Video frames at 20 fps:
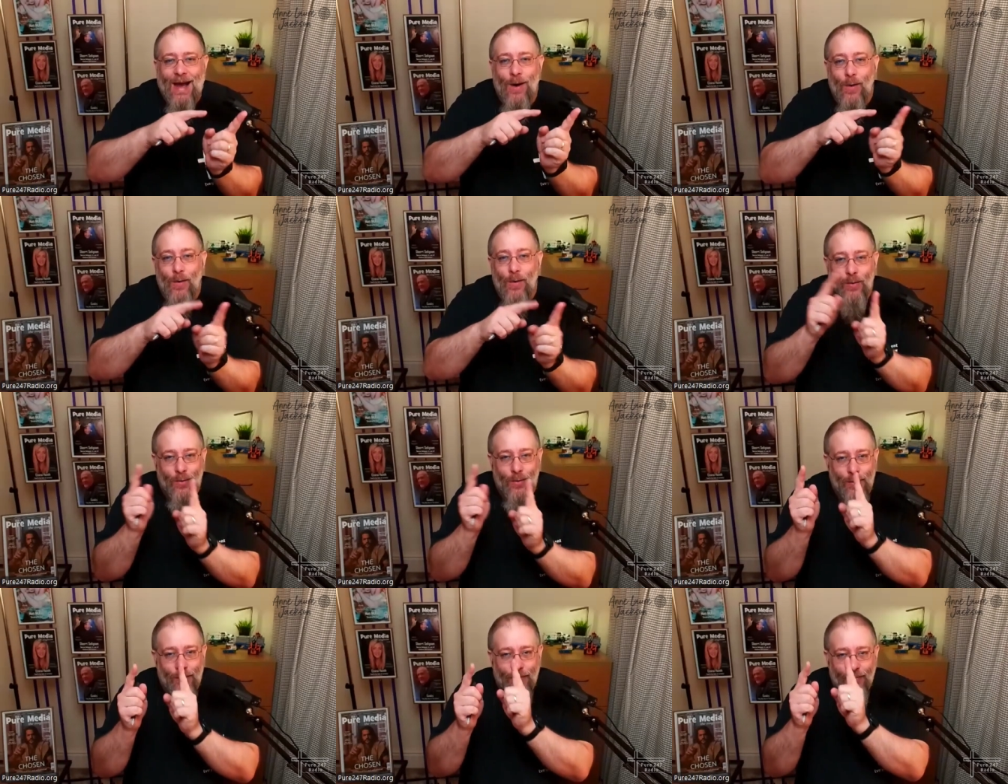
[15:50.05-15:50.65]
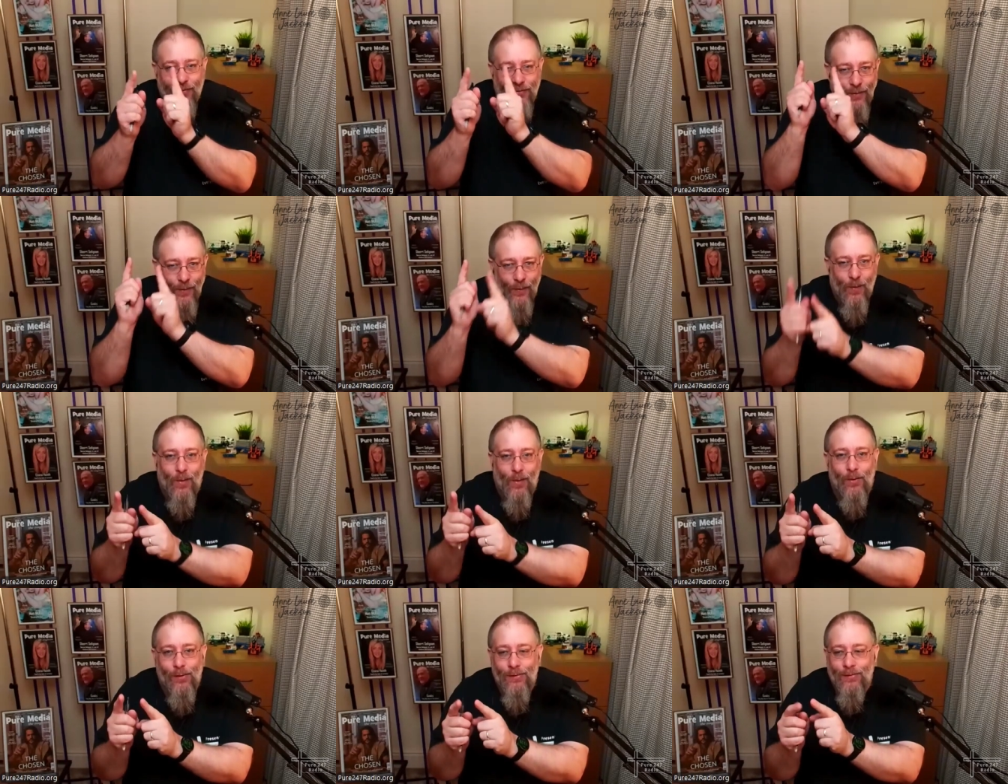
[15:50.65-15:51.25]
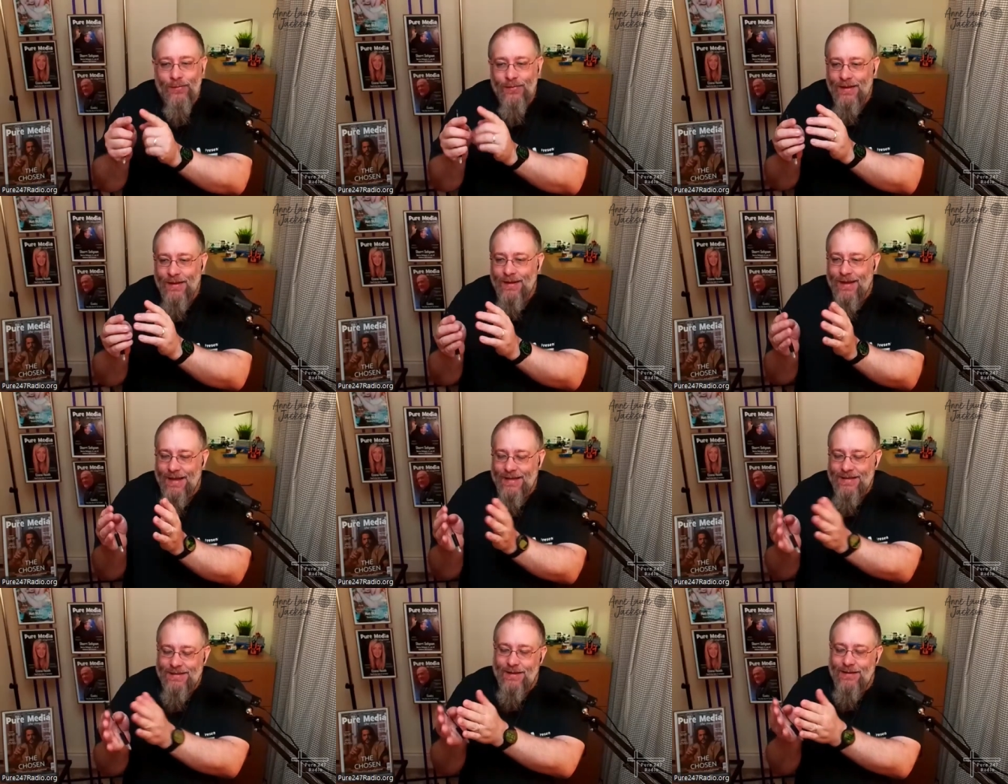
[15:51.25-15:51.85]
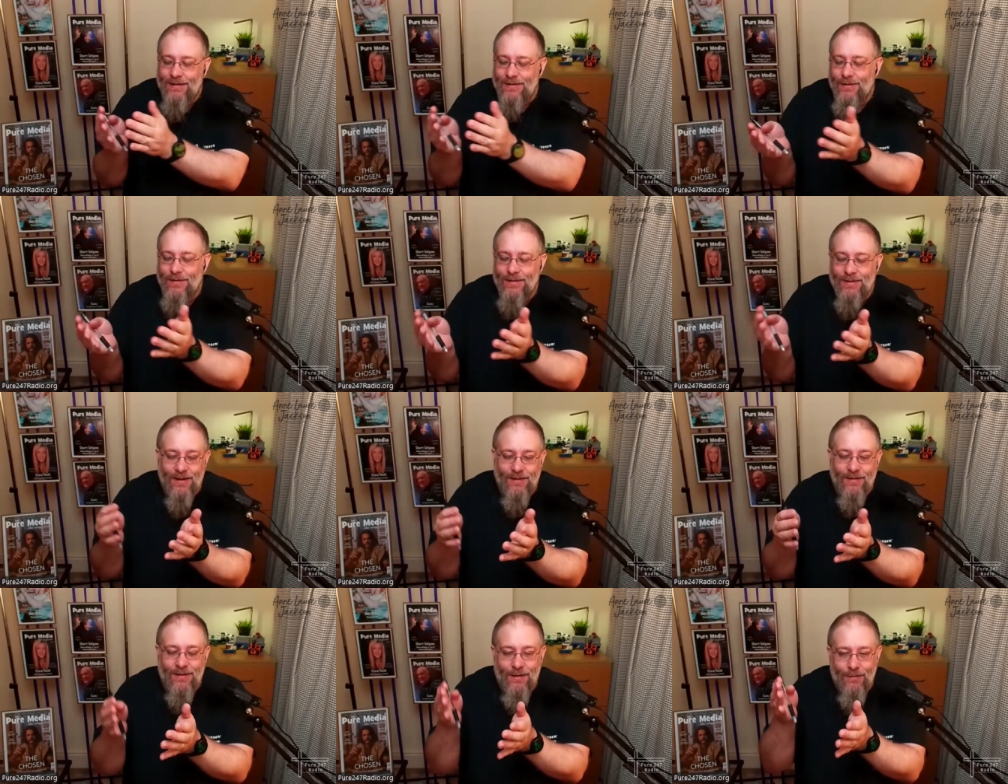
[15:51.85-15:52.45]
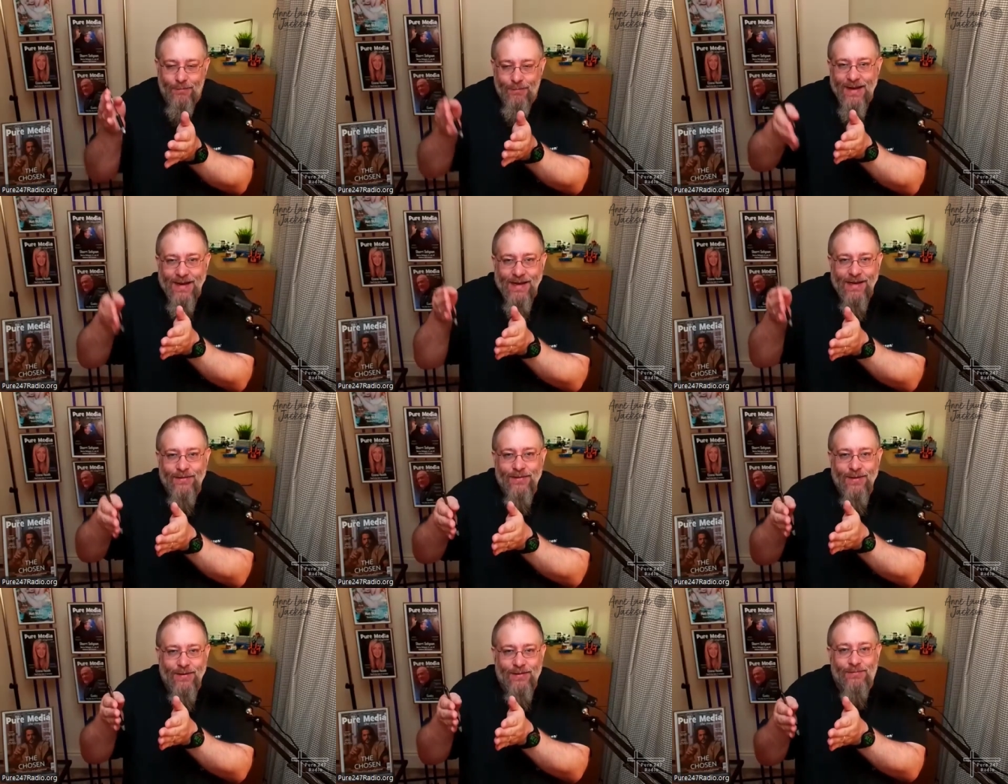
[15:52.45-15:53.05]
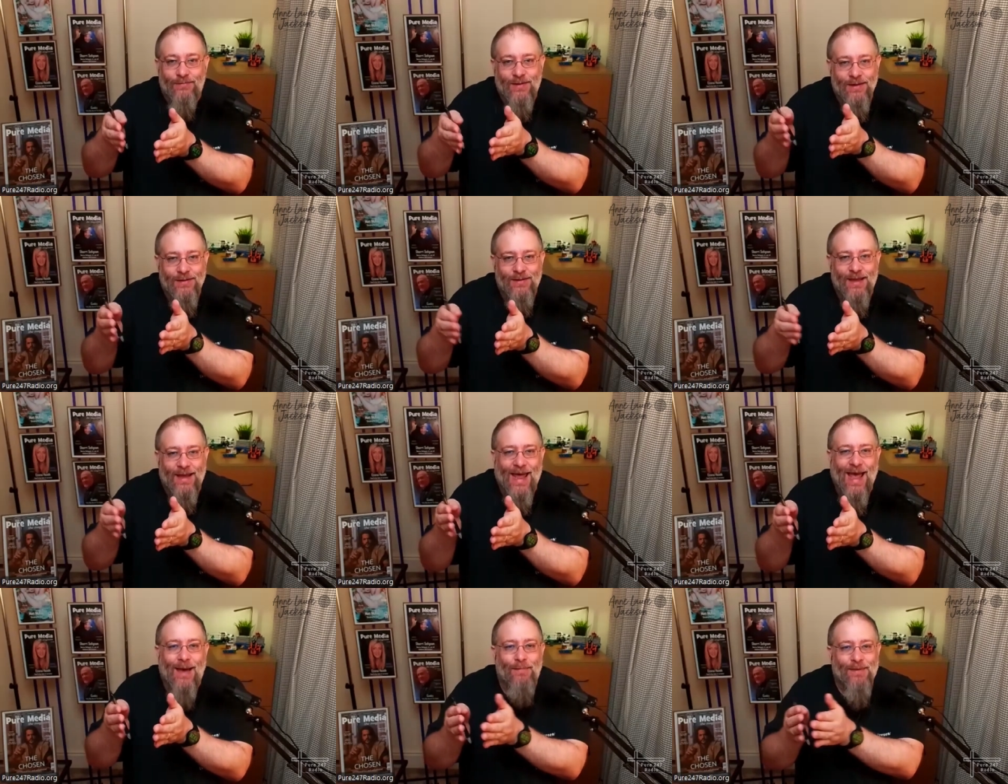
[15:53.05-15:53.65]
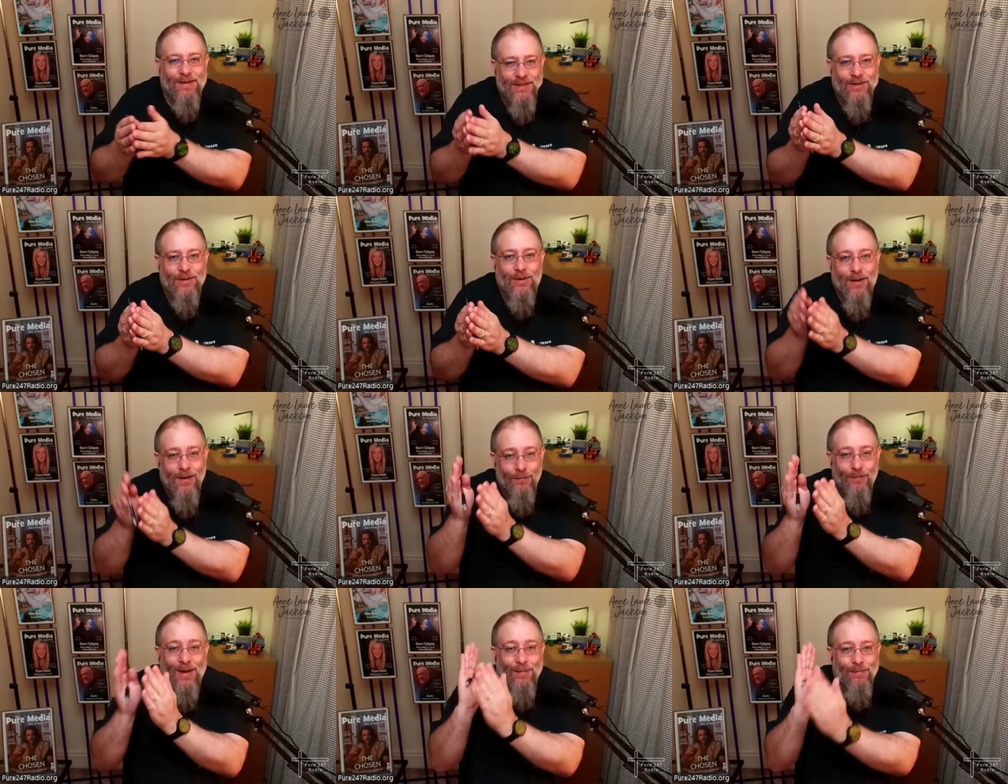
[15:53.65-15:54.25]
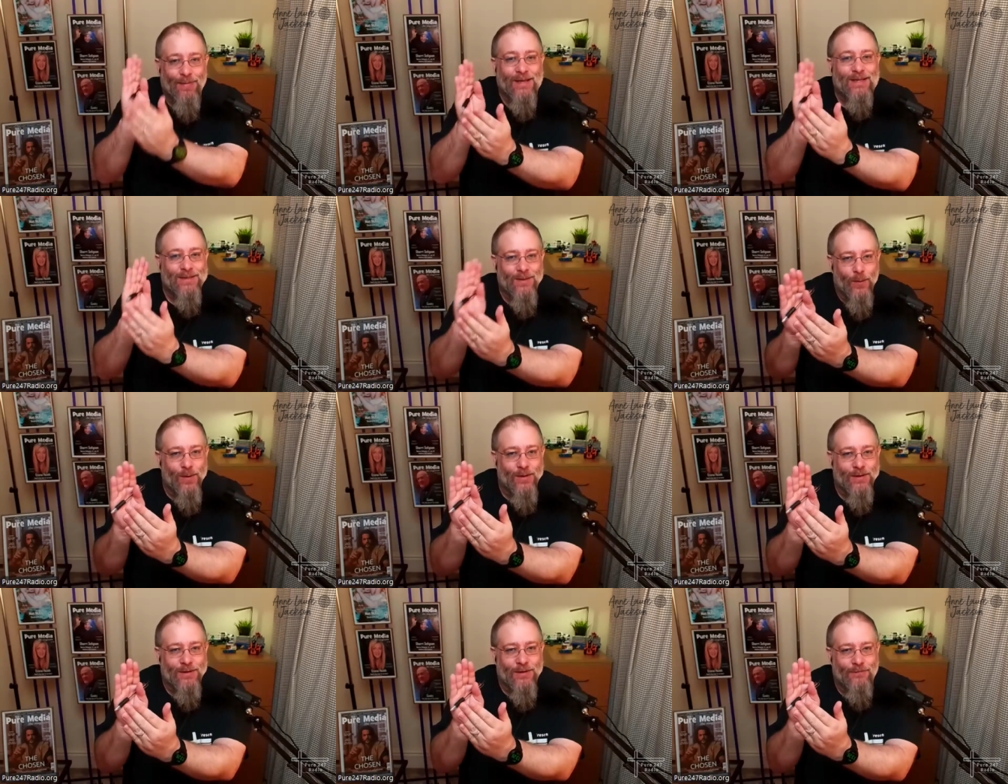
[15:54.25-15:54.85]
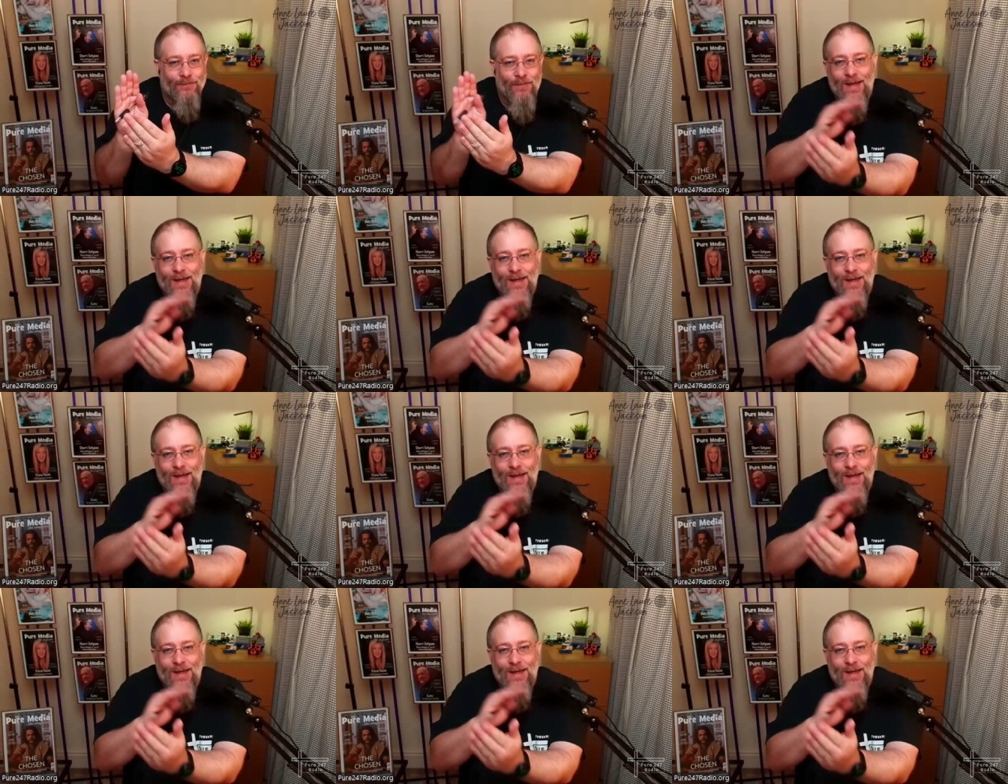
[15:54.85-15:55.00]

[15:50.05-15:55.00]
or the wall is, sorry, the middle of the cabin's got a big piece of wood,